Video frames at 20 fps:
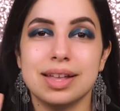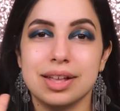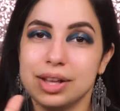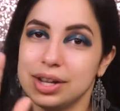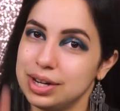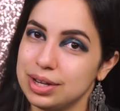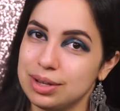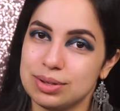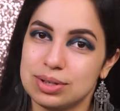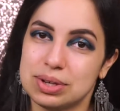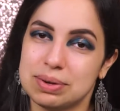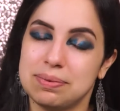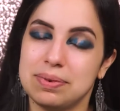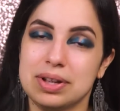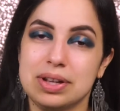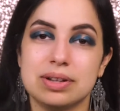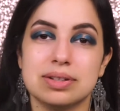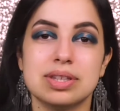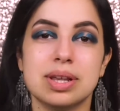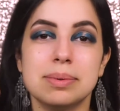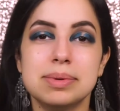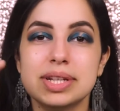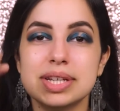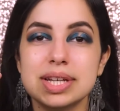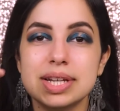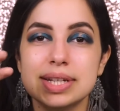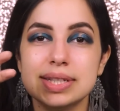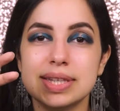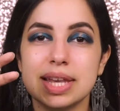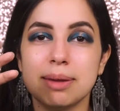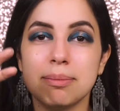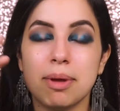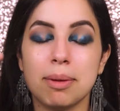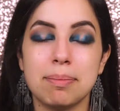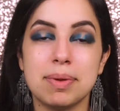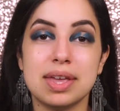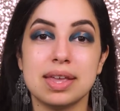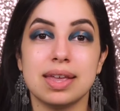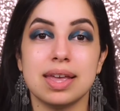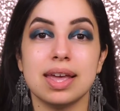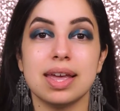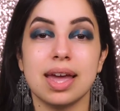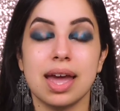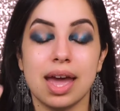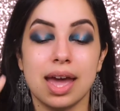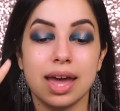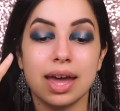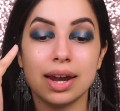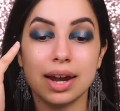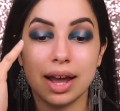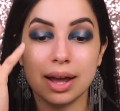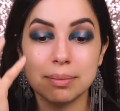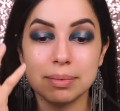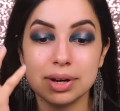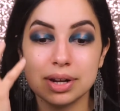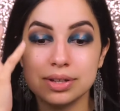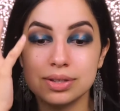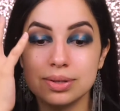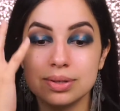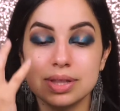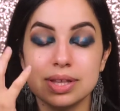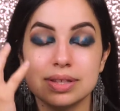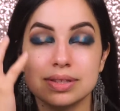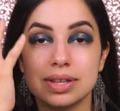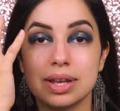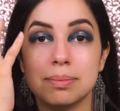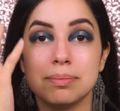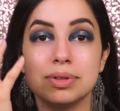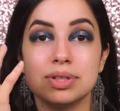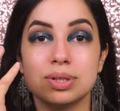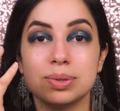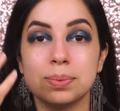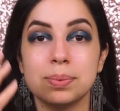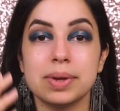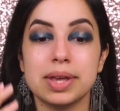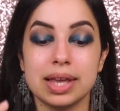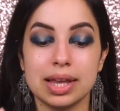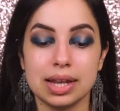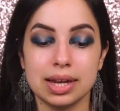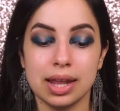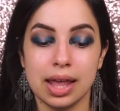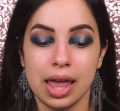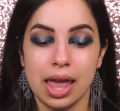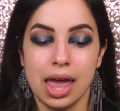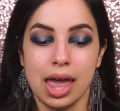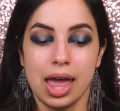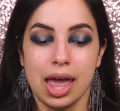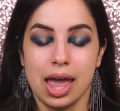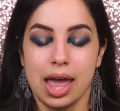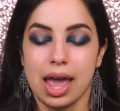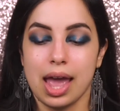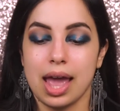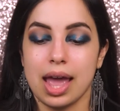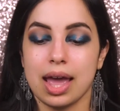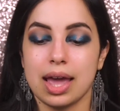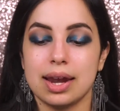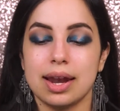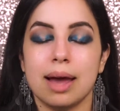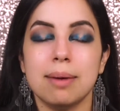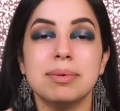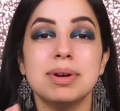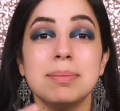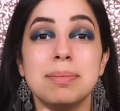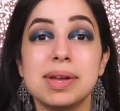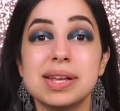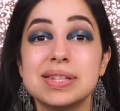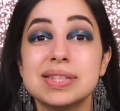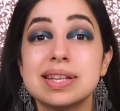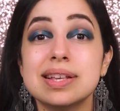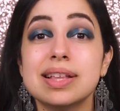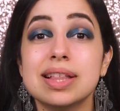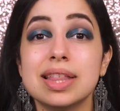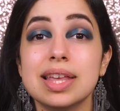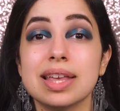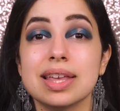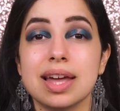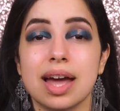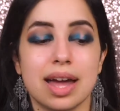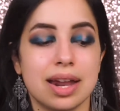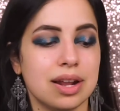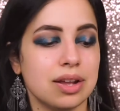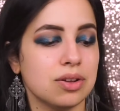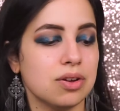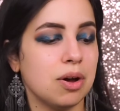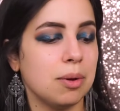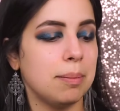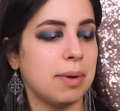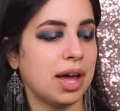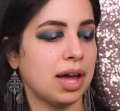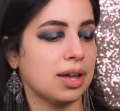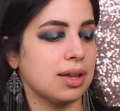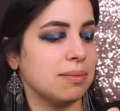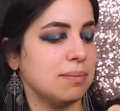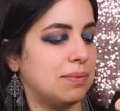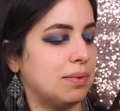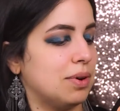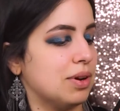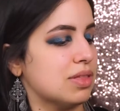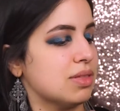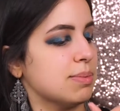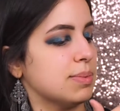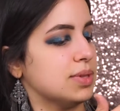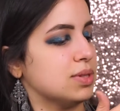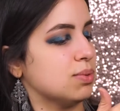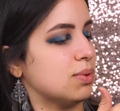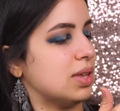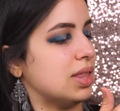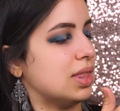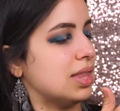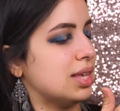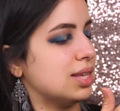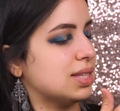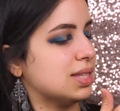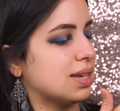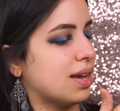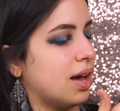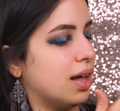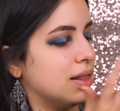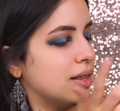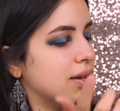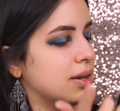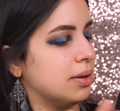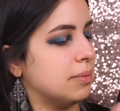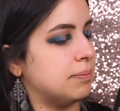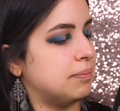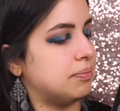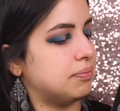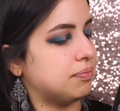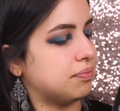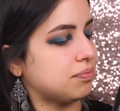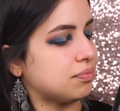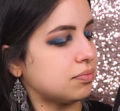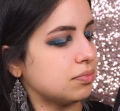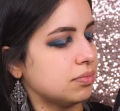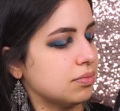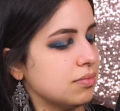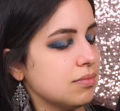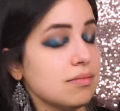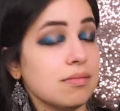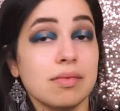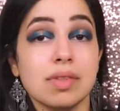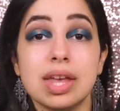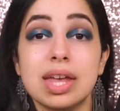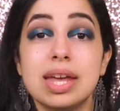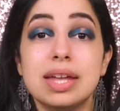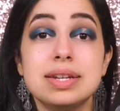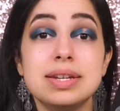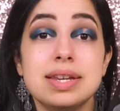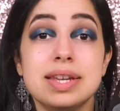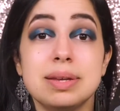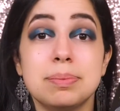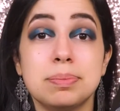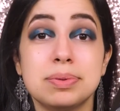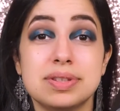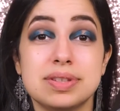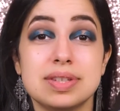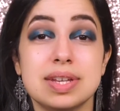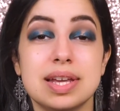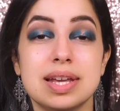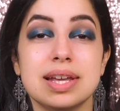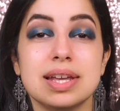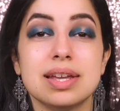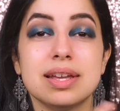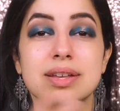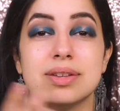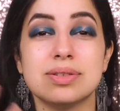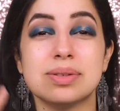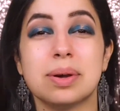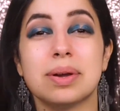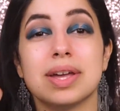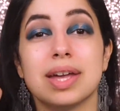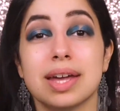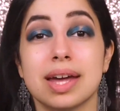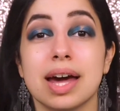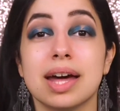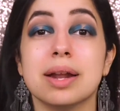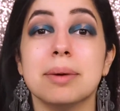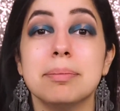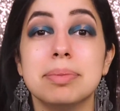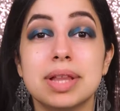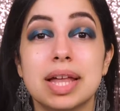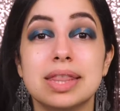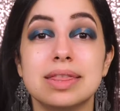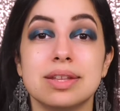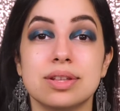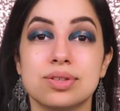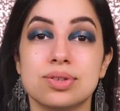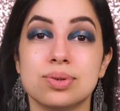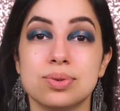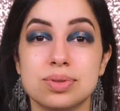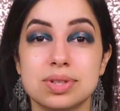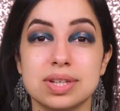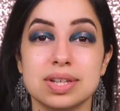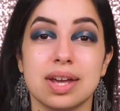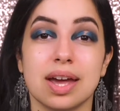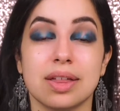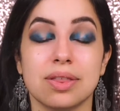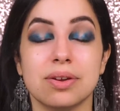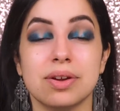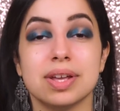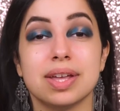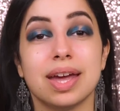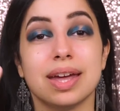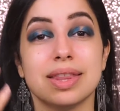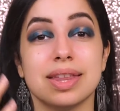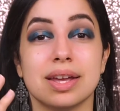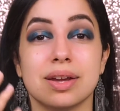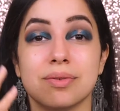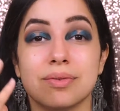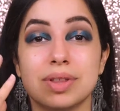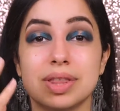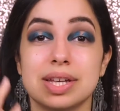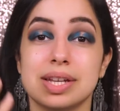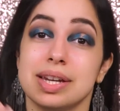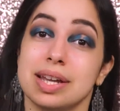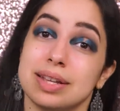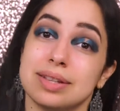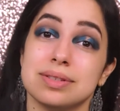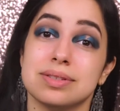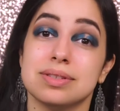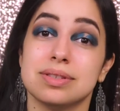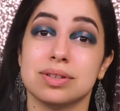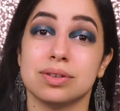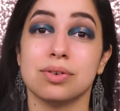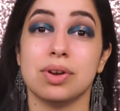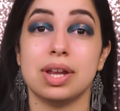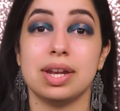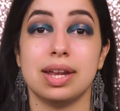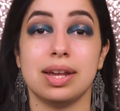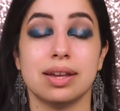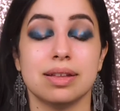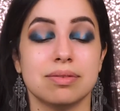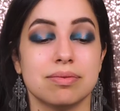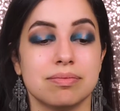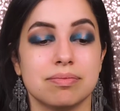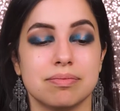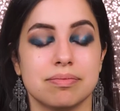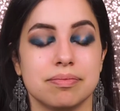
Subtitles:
gonna use your finger. So I'm just gonna take my pinky and I'm gonna do this in between, and I'm gonna basically kind of go back and forth between this color and Deep Sea, so I can kind of blend the two together and get a really nice gradient.